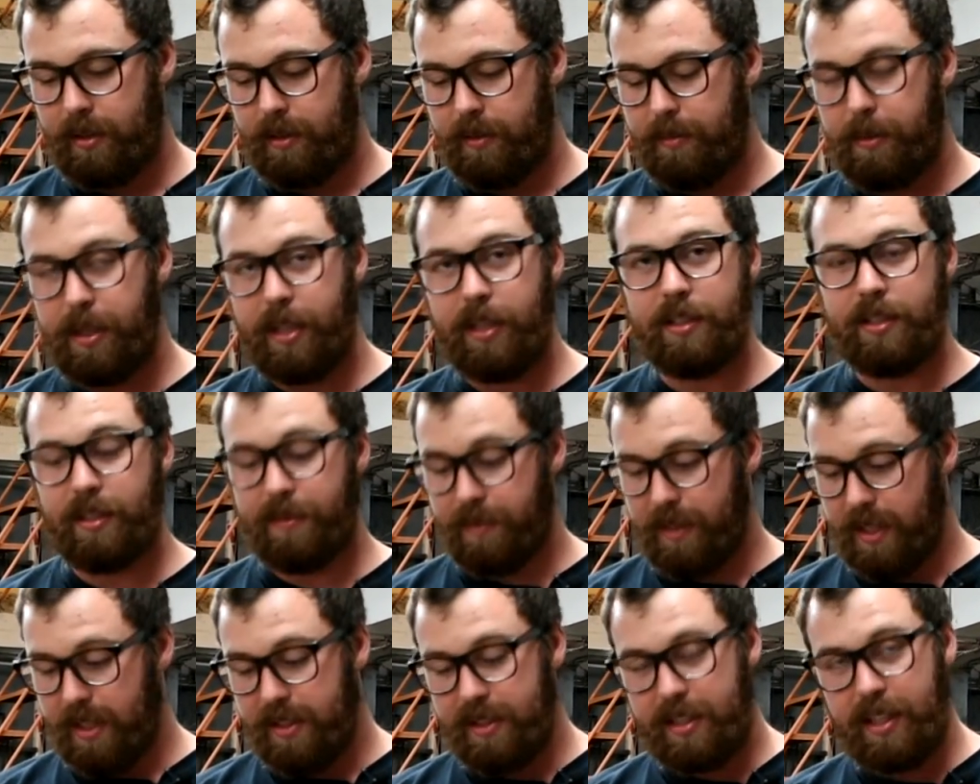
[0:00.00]
Because if
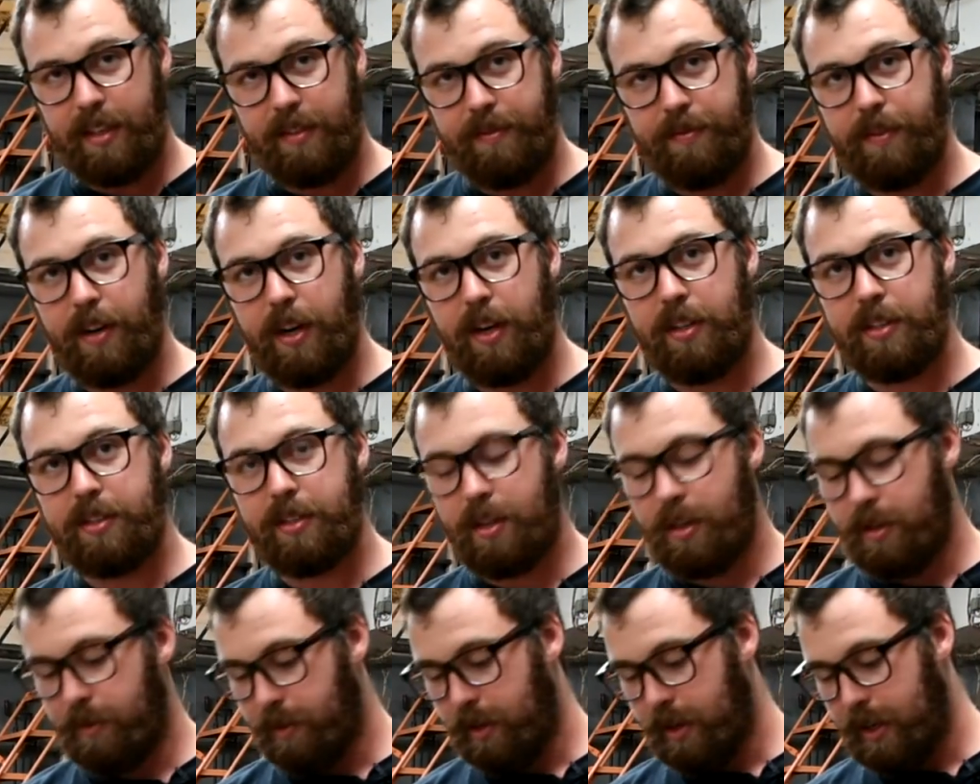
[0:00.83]
this thing falls
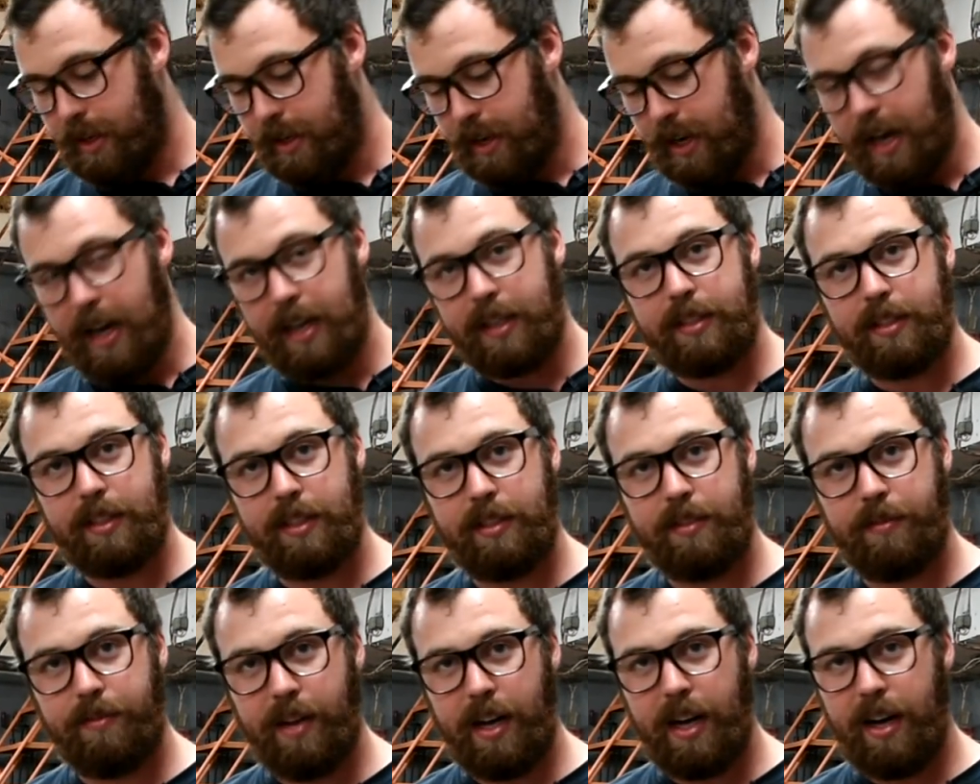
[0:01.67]
over and knocks this
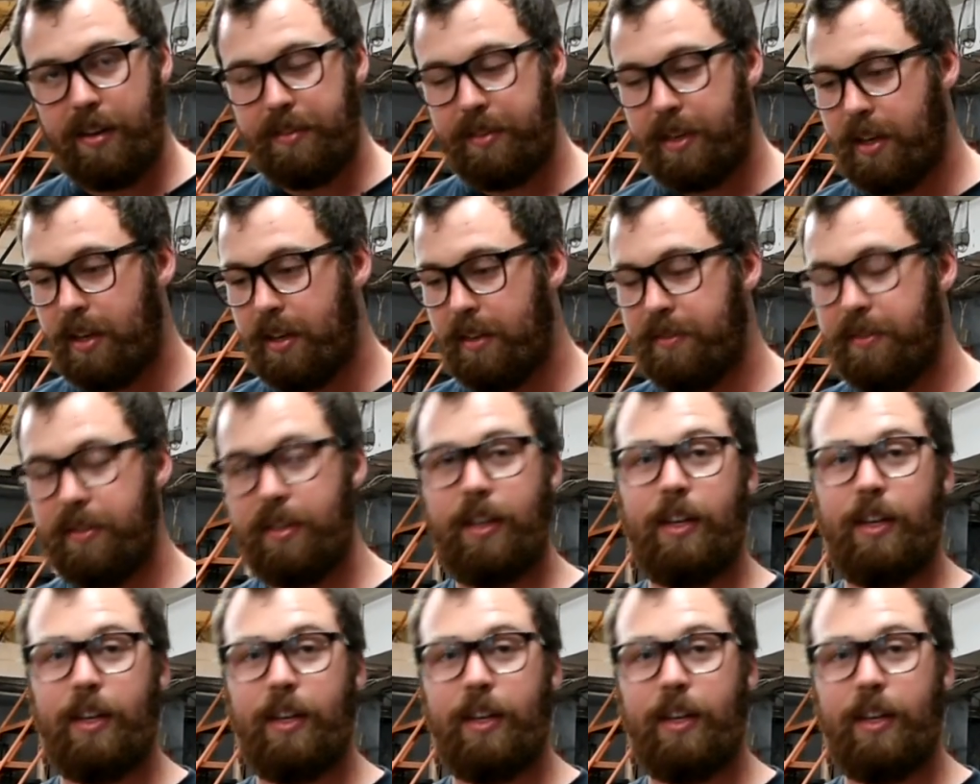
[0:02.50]
valve off,